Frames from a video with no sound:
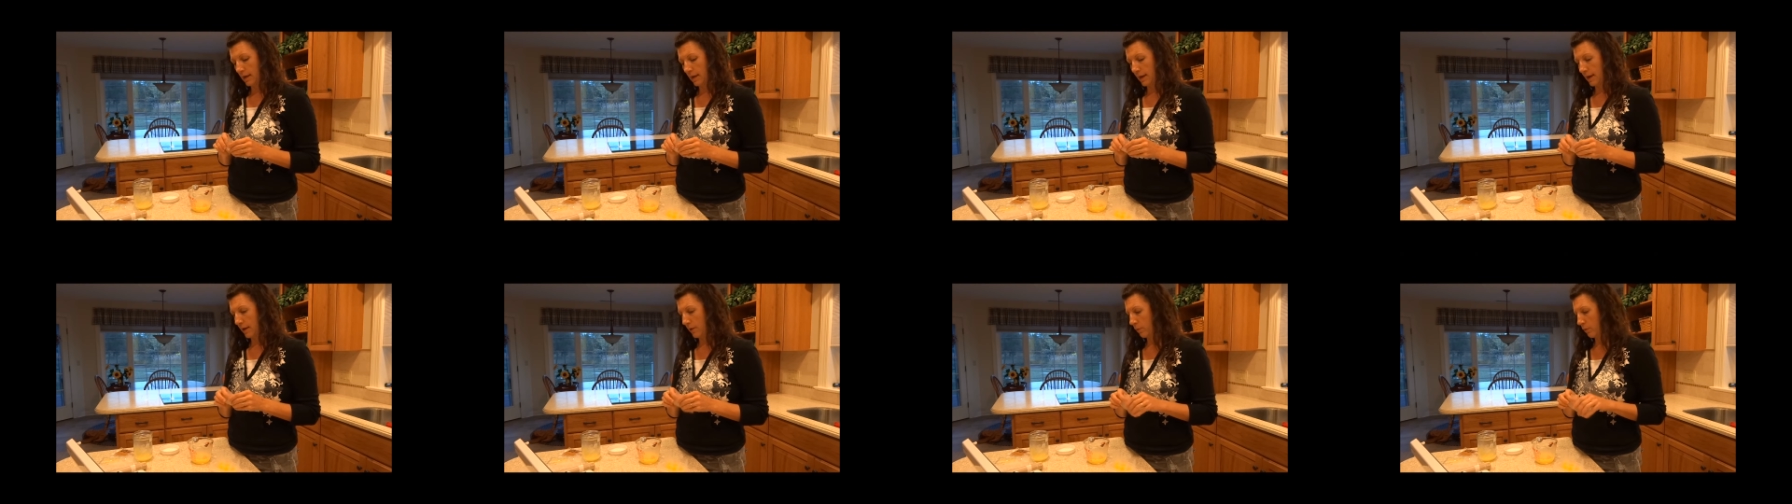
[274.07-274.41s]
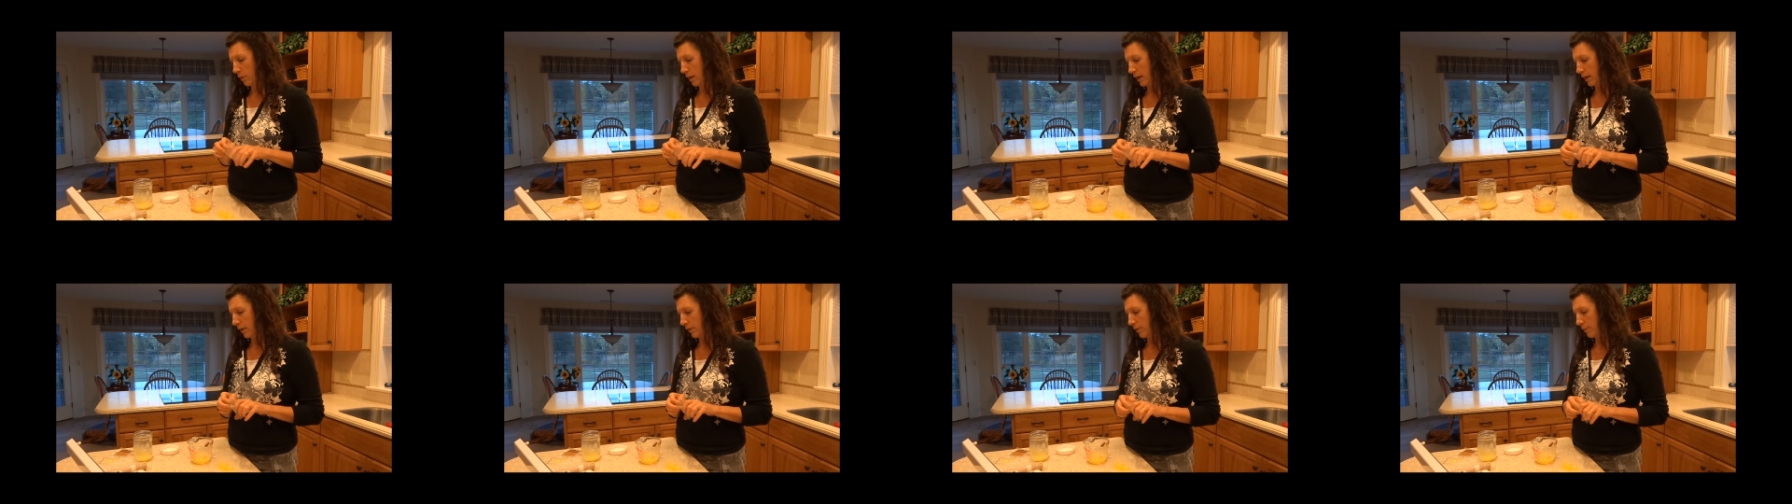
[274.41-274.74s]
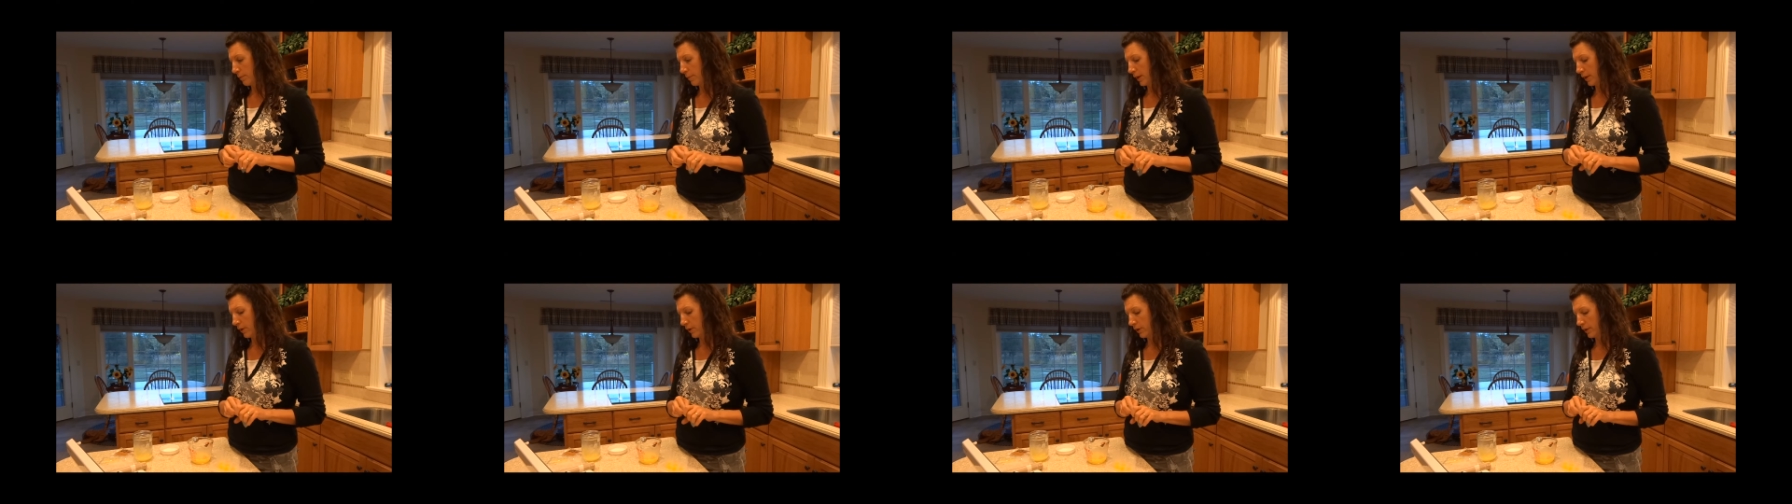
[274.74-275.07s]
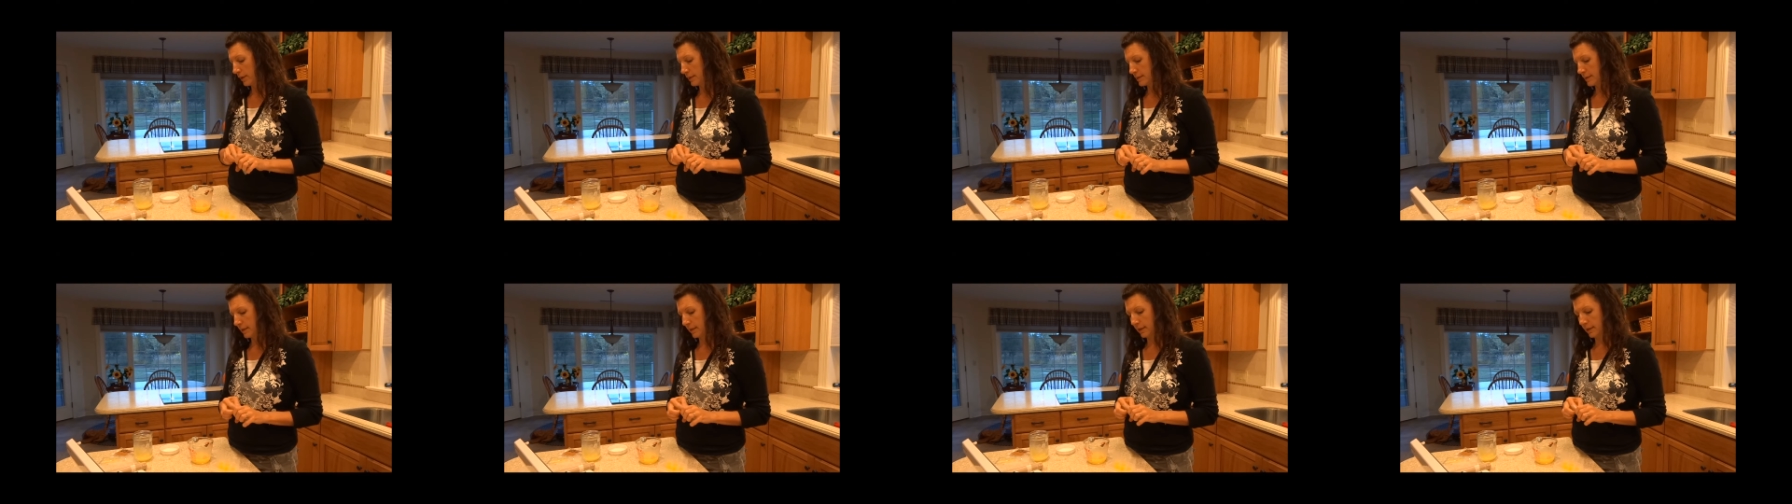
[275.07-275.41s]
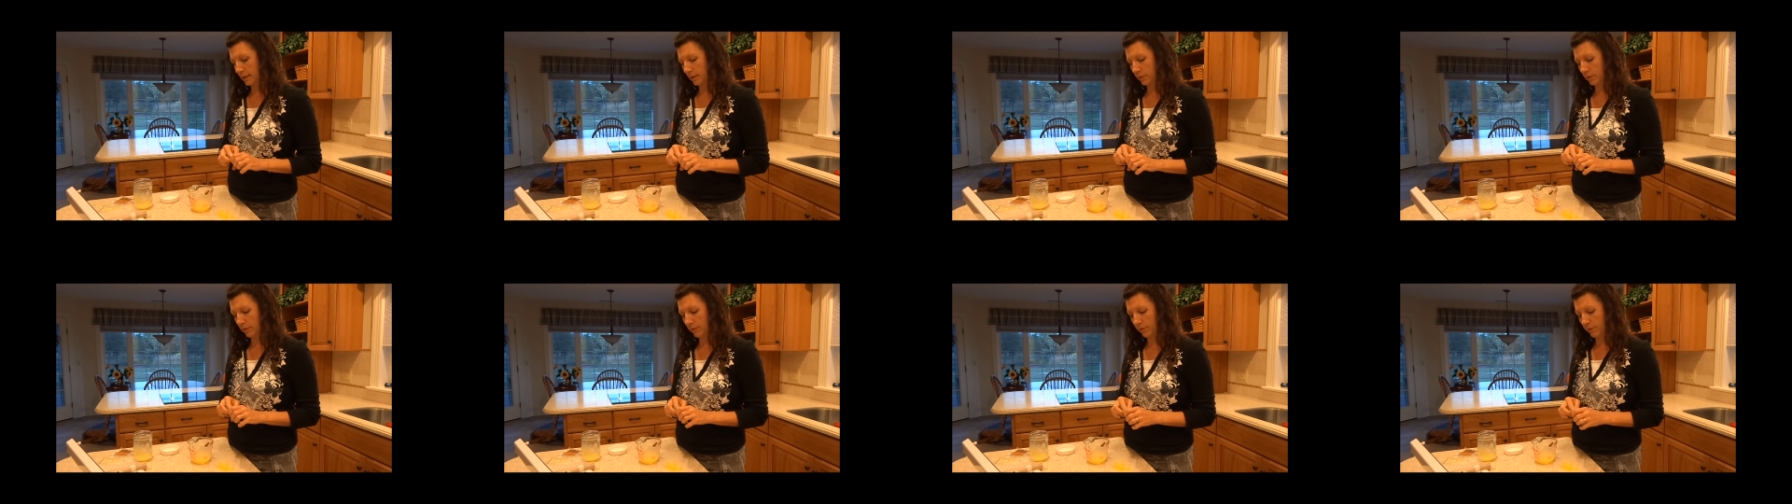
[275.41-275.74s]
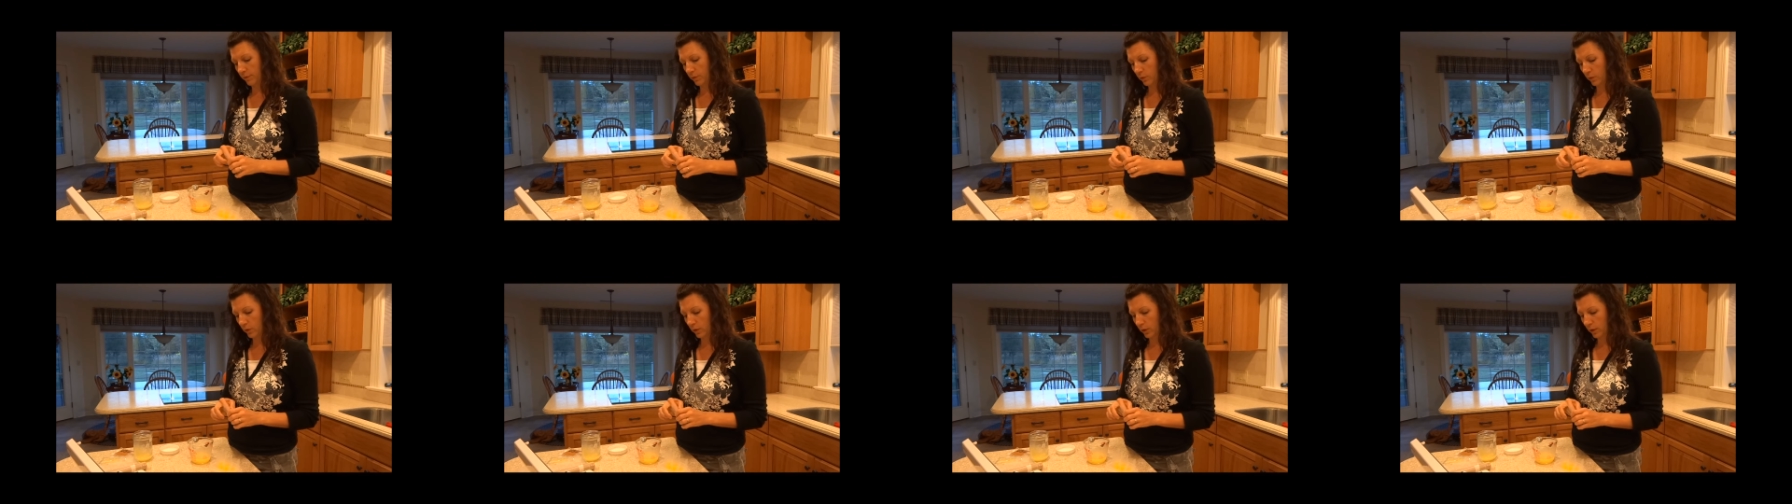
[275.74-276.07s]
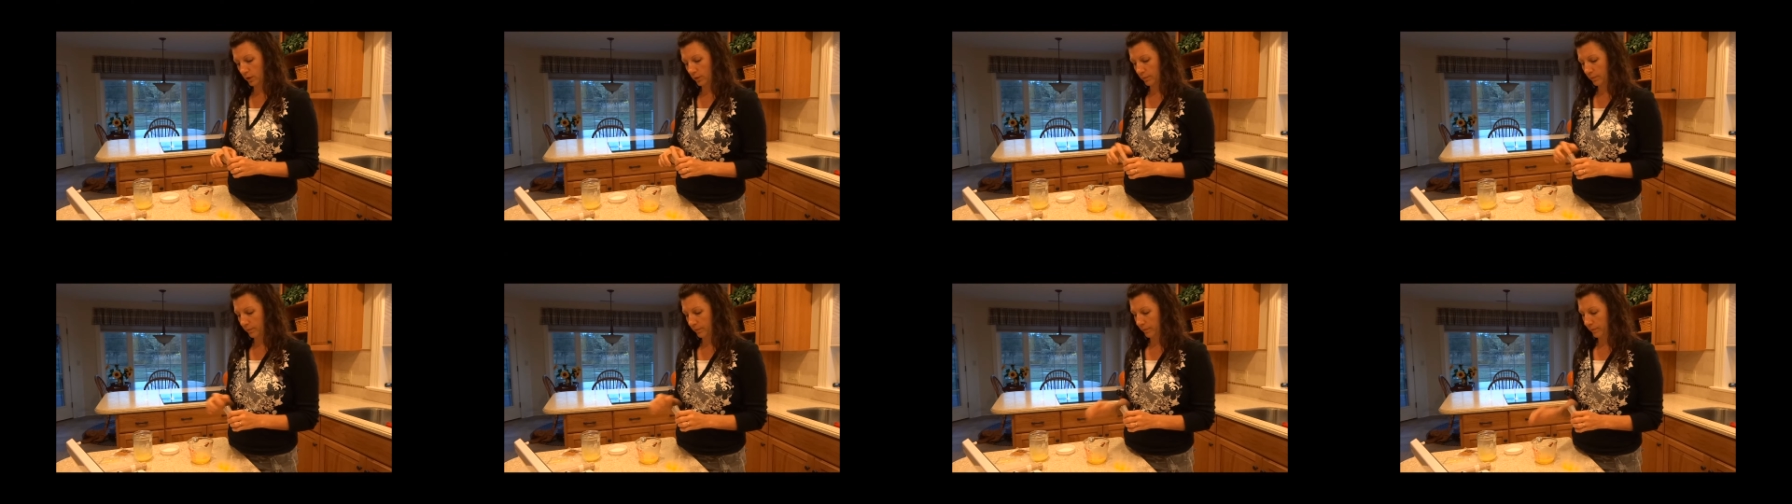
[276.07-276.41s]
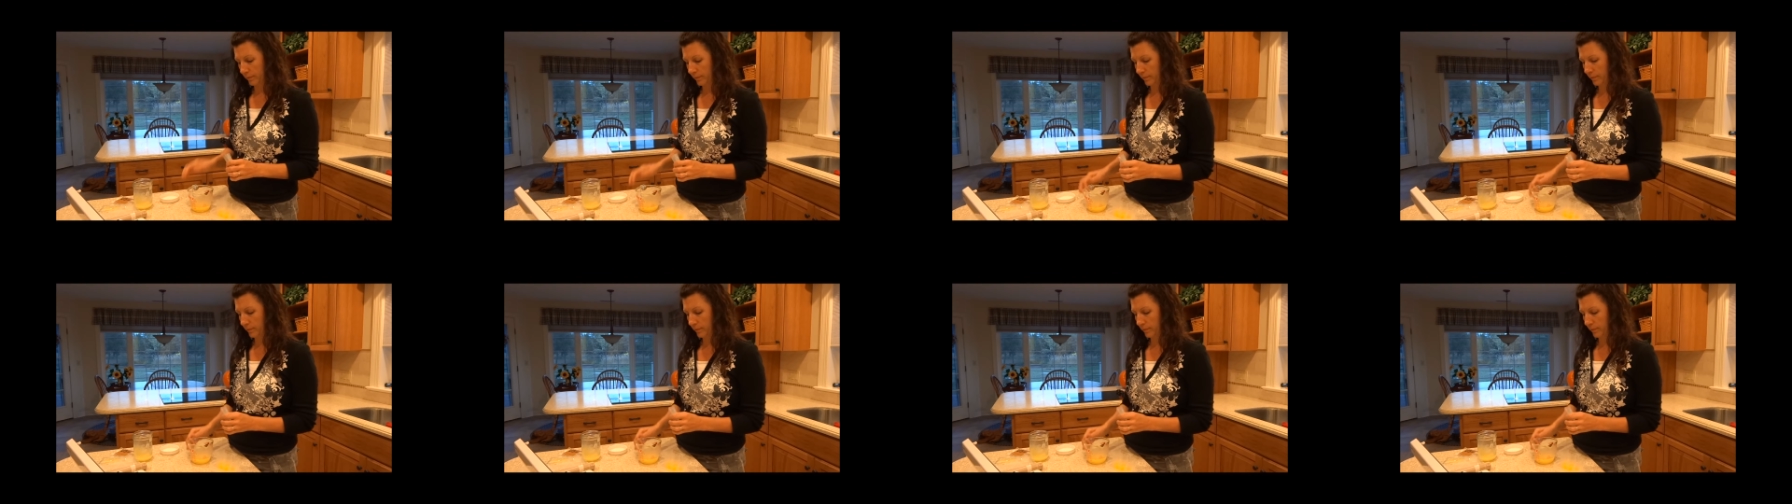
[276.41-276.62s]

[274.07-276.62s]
and while the butter is in liquid form,